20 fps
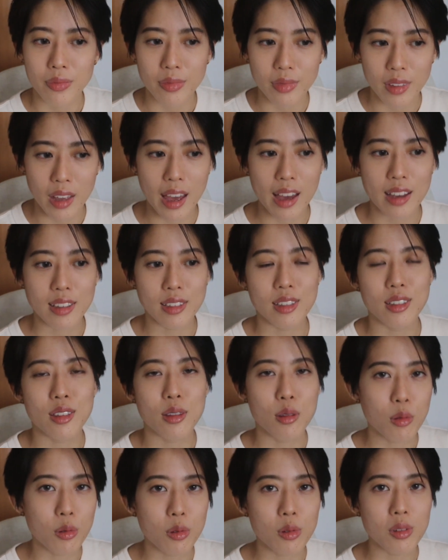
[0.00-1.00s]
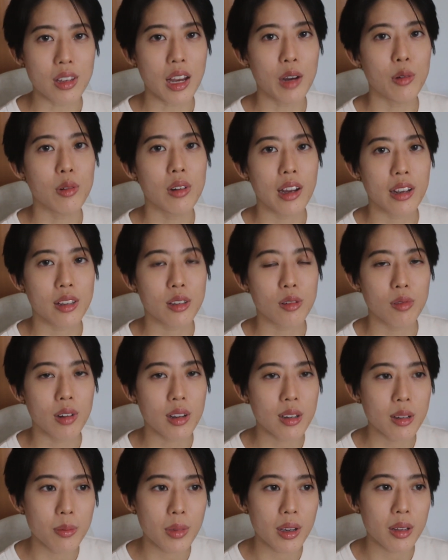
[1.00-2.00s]
as those I would like to
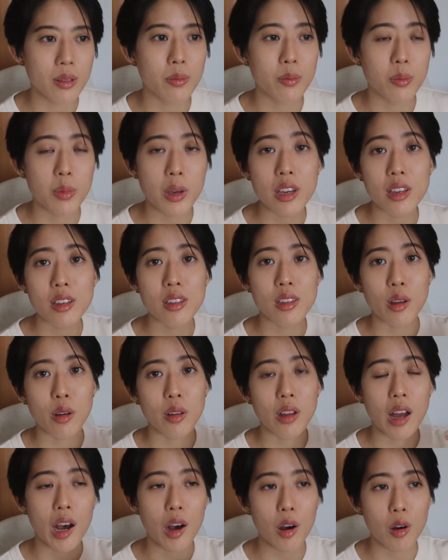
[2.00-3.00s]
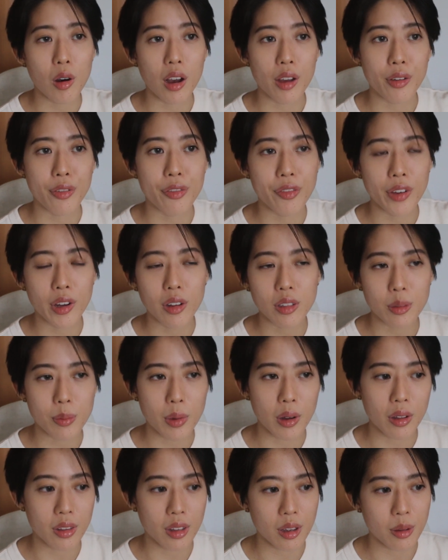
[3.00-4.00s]
recommend based on how I felt
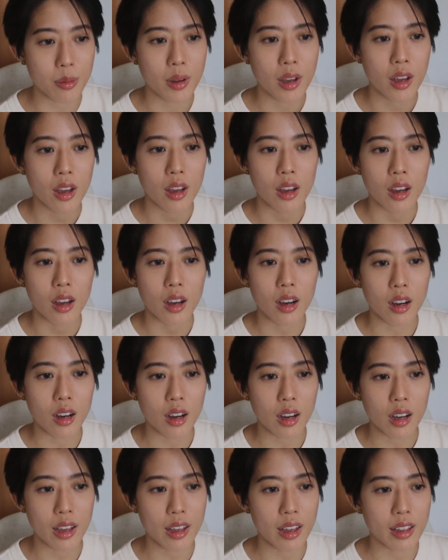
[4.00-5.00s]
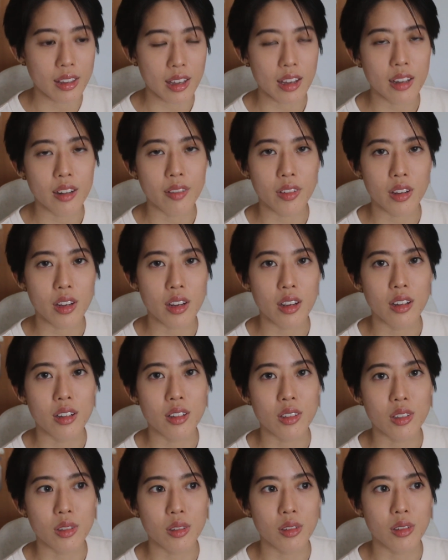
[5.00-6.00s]
about them at the end of the year.
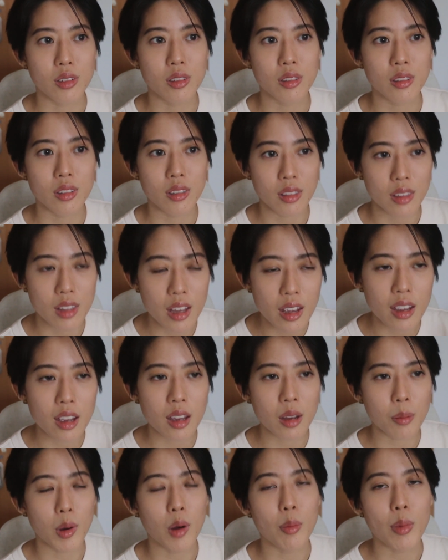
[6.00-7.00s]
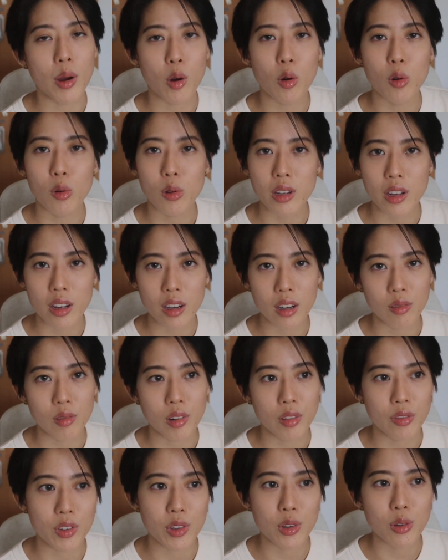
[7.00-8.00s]
So thinking about my whole year in
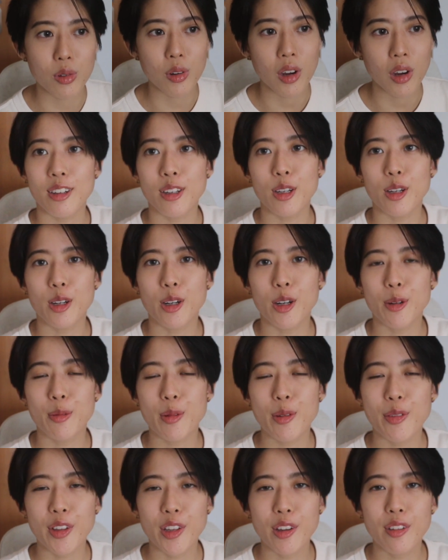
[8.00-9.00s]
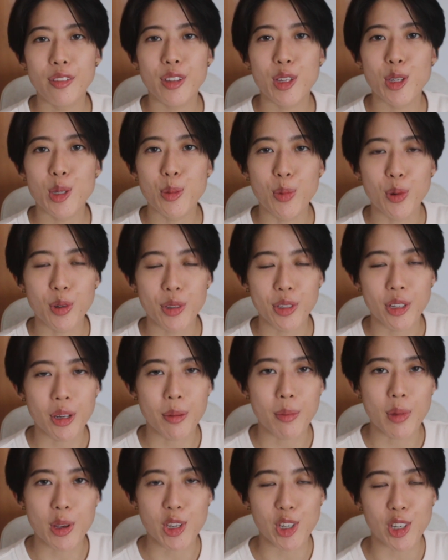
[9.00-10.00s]
review, if any of these books that I
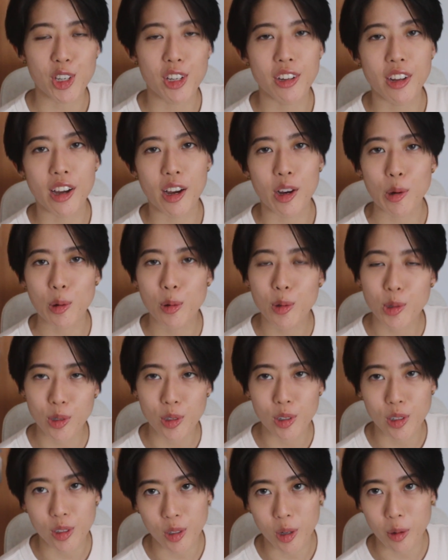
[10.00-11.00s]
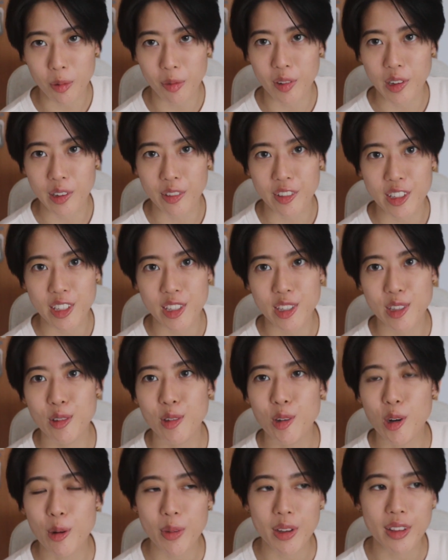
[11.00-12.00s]
mentioned are also your top favorites, do
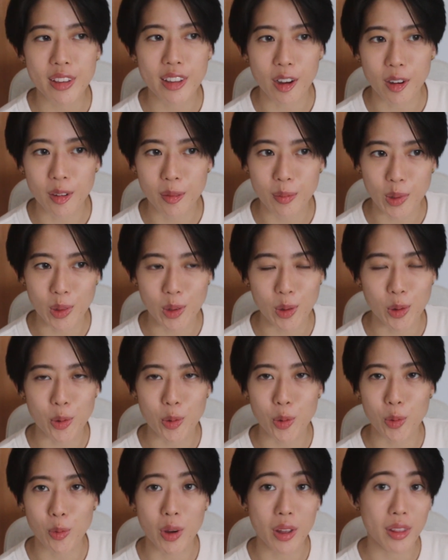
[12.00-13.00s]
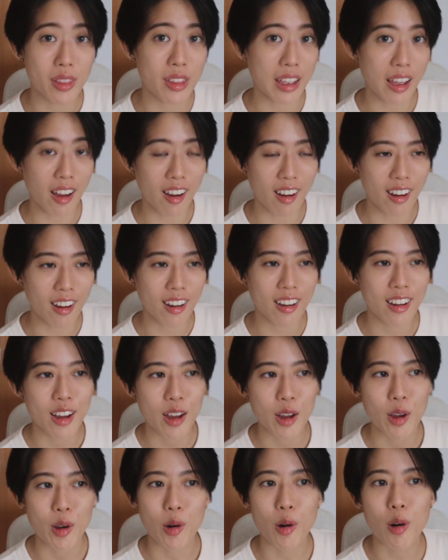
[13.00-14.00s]
comment down below what they are.
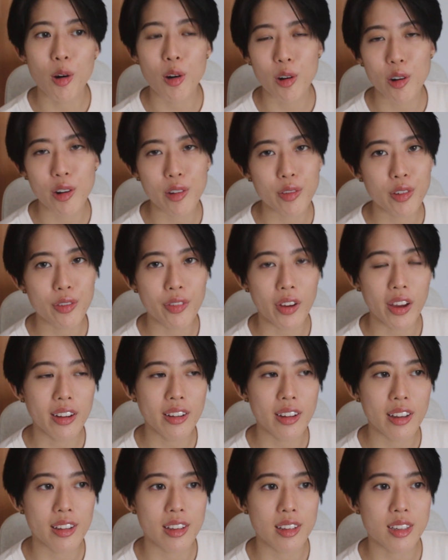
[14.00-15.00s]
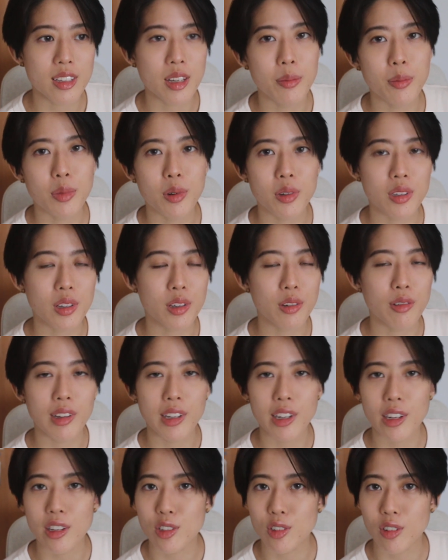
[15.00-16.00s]
Or if you find that there's some books that you
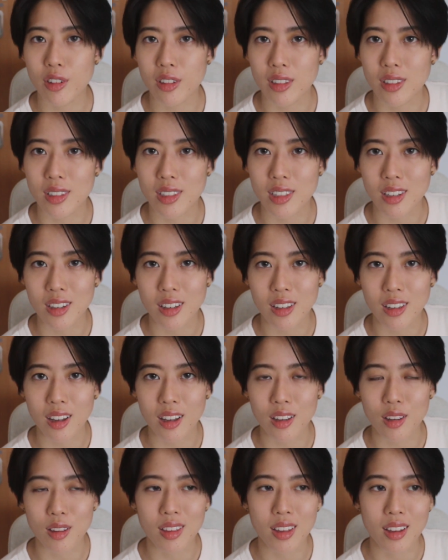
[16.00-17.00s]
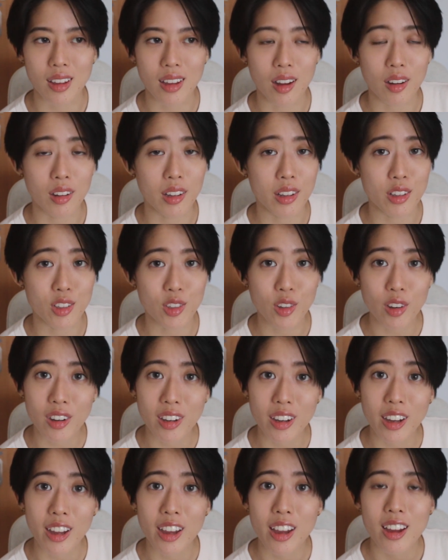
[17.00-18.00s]
really enjoyed this year that you think I'll
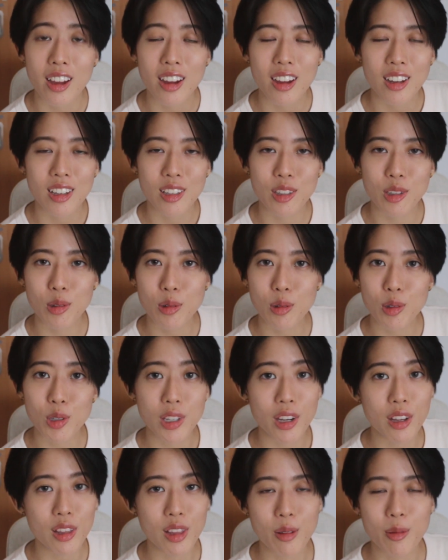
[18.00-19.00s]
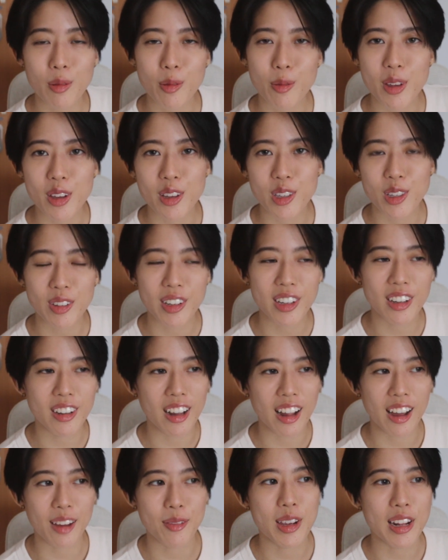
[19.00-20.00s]
enjoy, do share them with me as well.
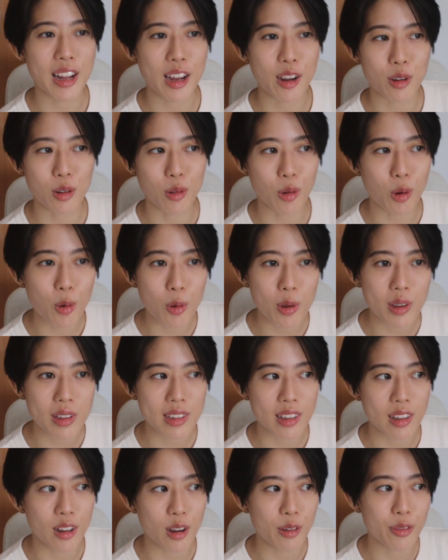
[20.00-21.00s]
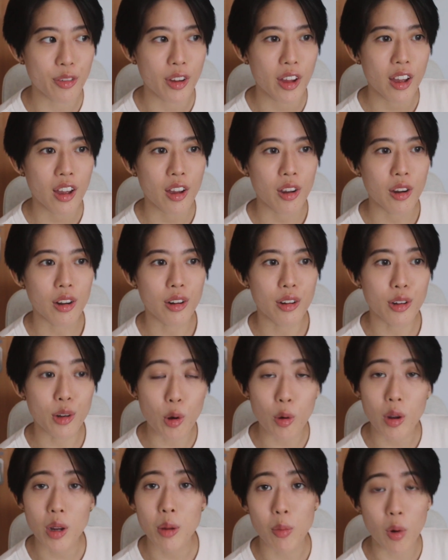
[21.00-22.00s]
I mean, I always love
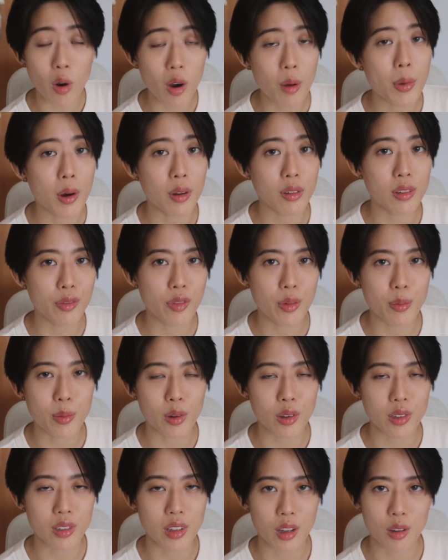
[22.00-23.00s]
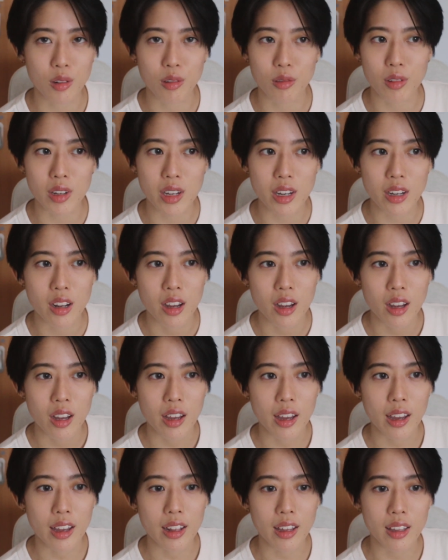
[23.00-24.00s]
knowing more about different books I could read,
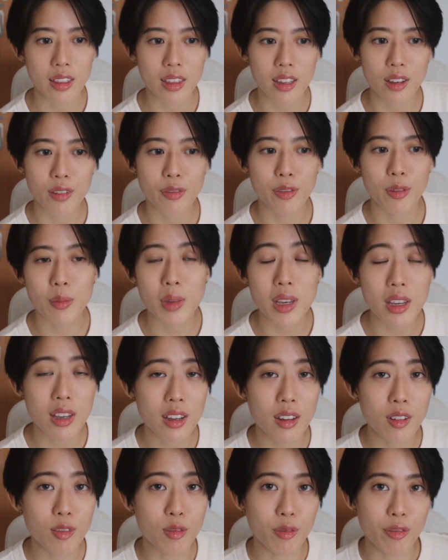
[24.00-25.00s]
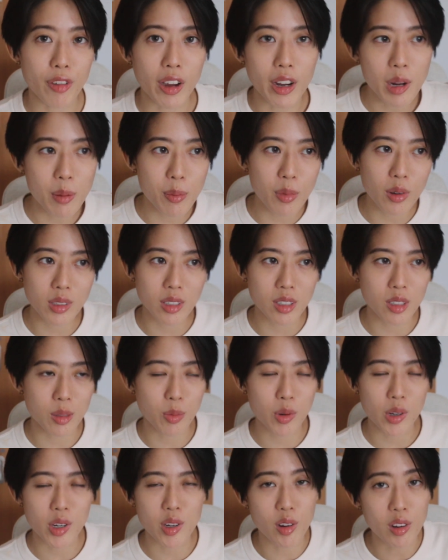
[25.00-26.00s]
and I think for me, finding books is a
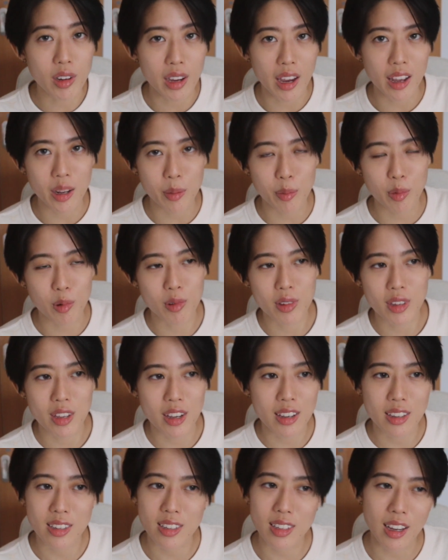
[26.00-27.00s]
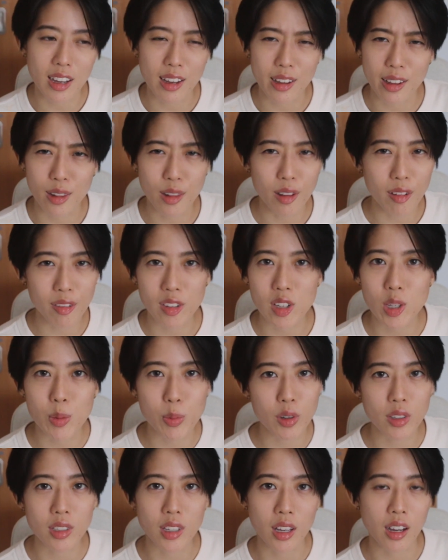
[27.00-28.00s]
pretty organic process. A lot of these
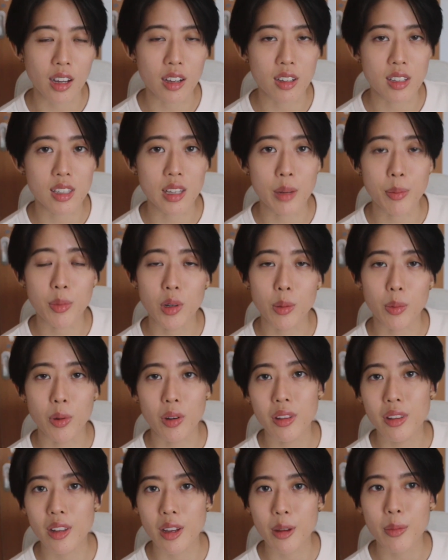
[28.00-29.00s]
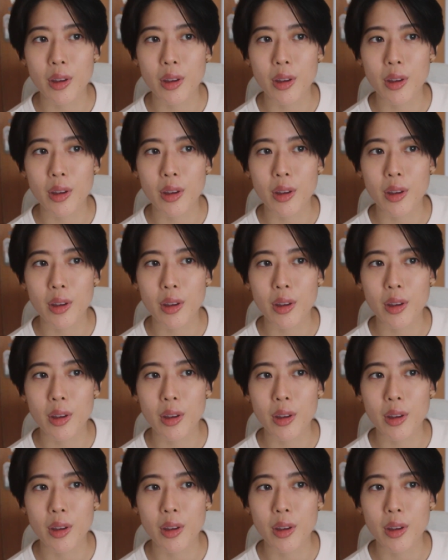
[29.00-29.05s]
books I kind of stumbled upon them,